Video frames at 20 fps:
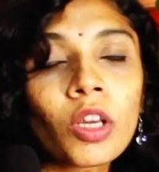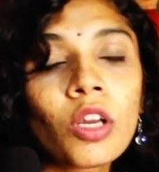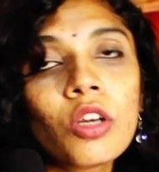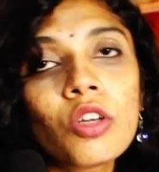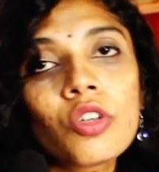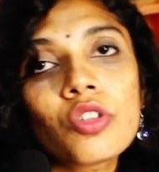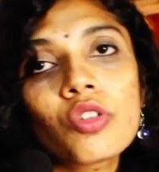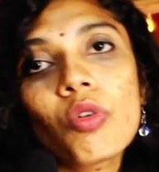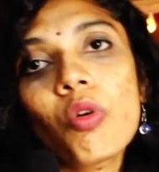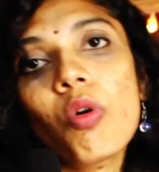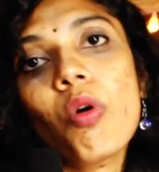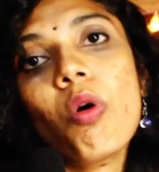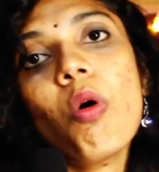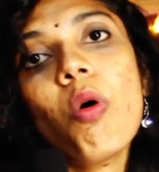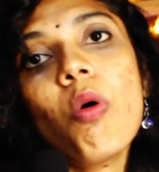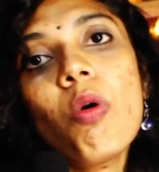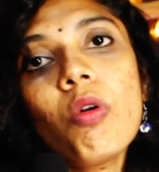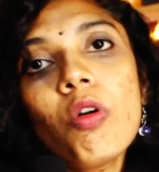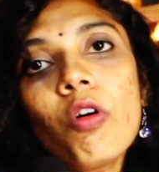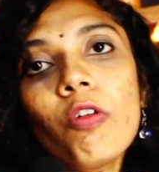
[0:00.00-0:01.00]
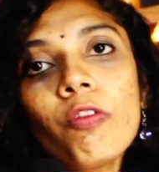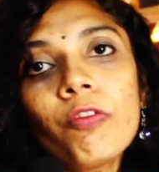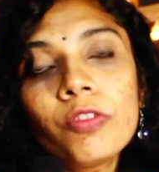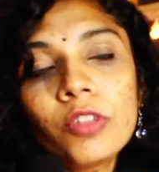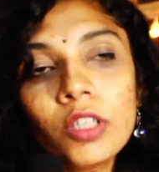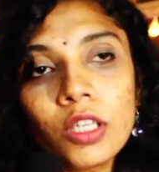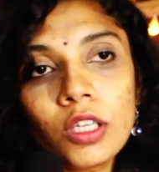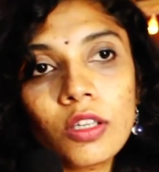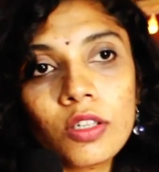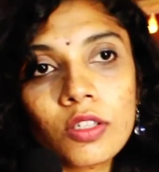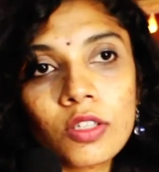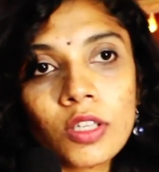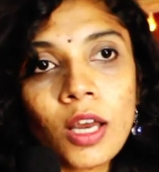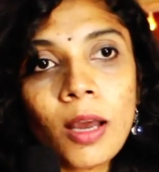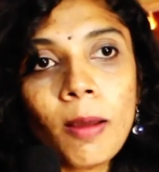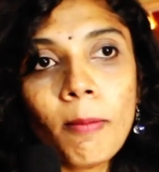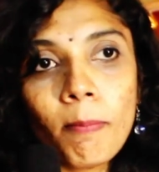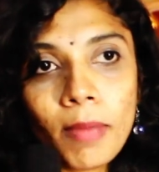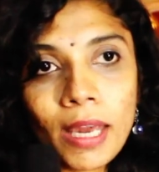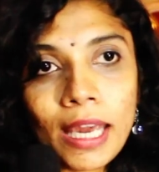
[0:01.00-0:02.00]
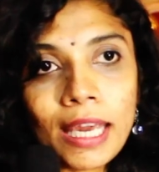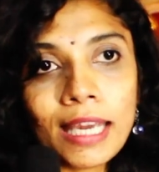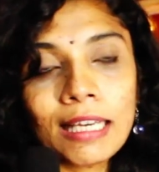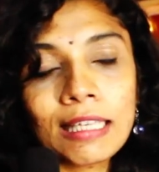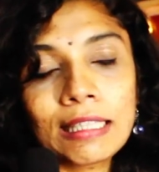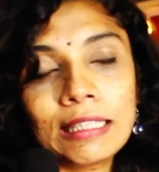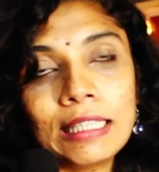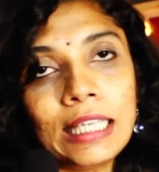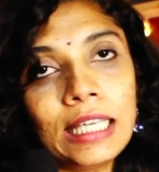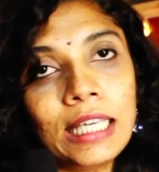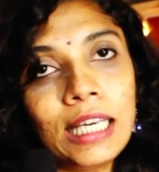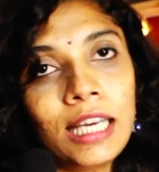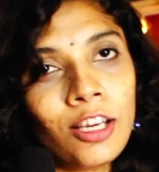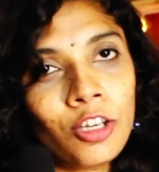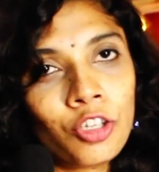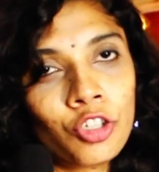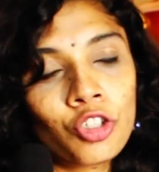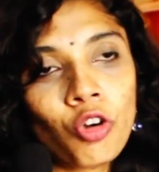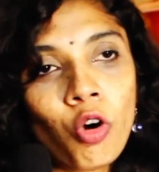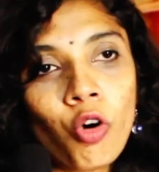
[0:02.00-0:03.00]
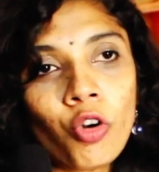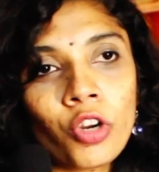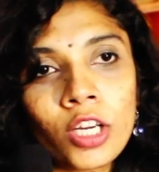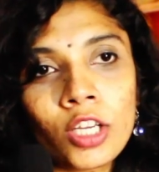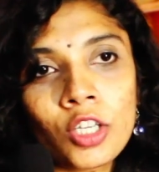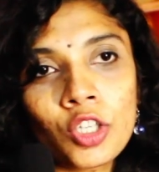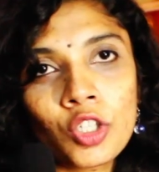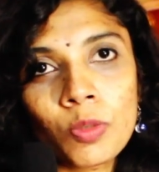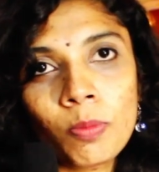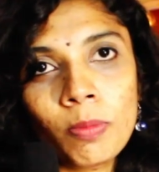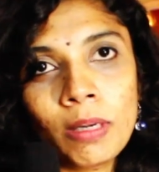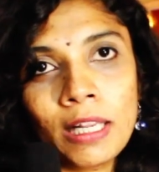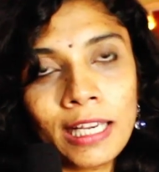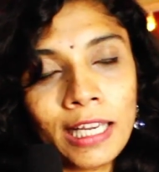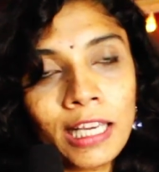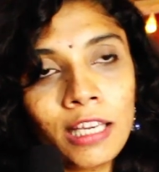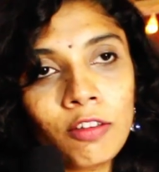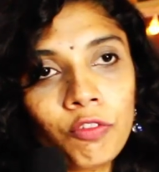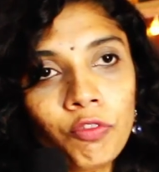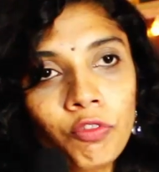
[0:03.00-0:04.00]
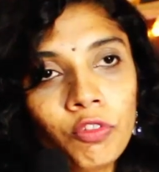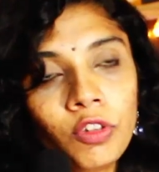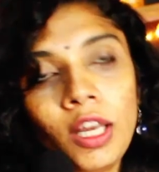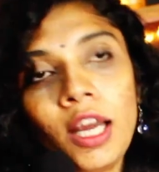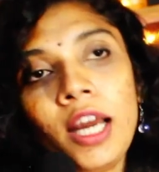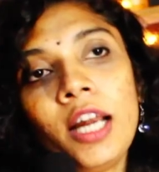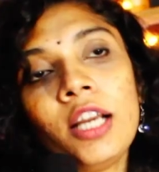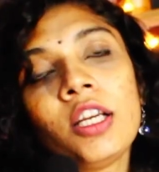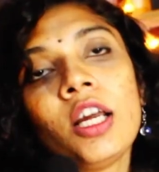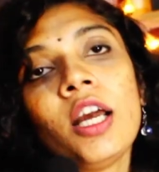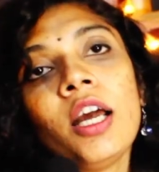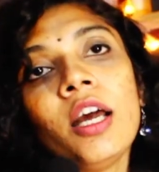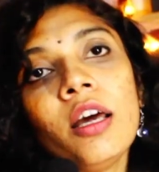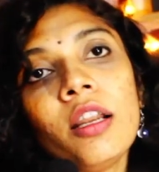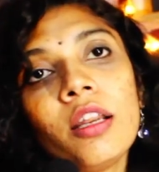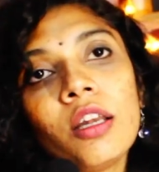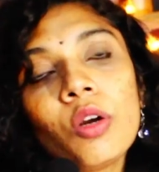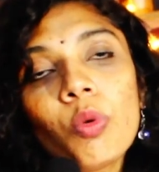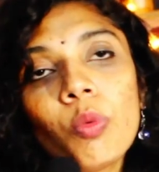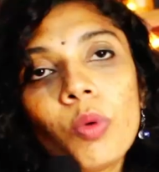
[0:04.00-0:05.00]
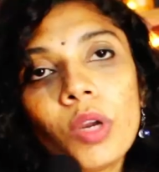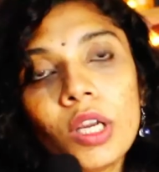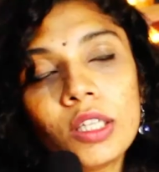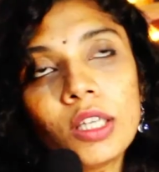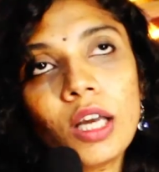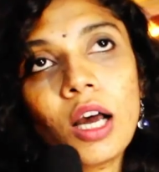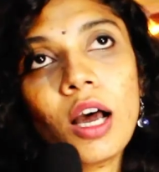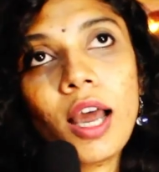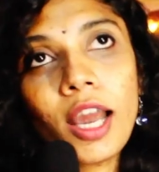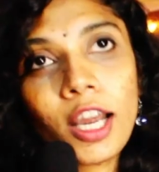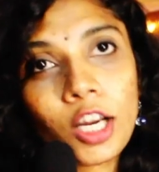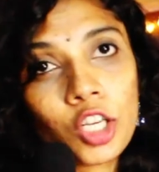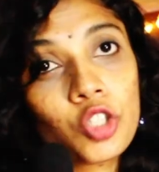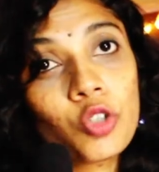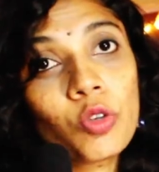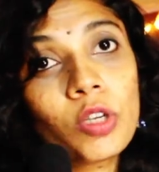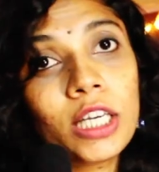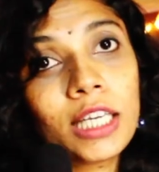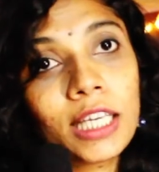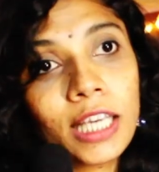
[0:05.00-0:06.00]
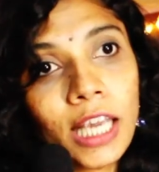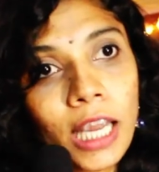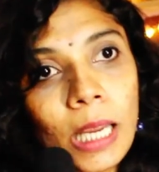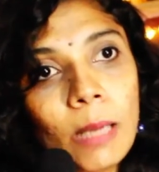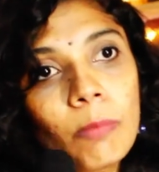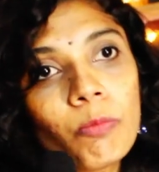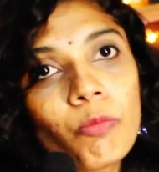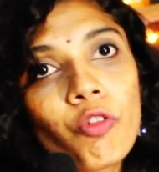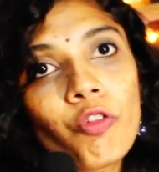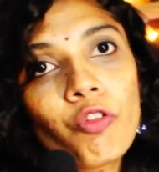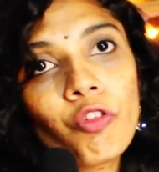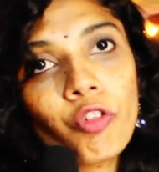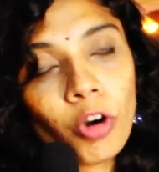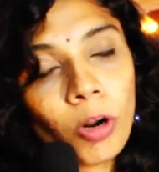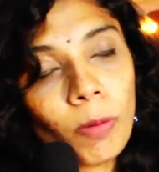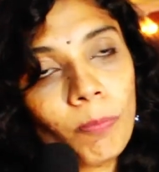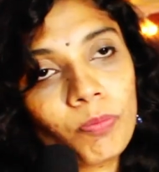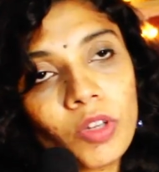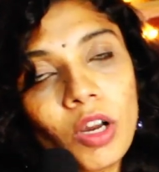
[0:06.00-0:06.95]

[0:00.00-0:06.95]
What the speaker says: So all of this make the historians believe that Rig Veda actually came from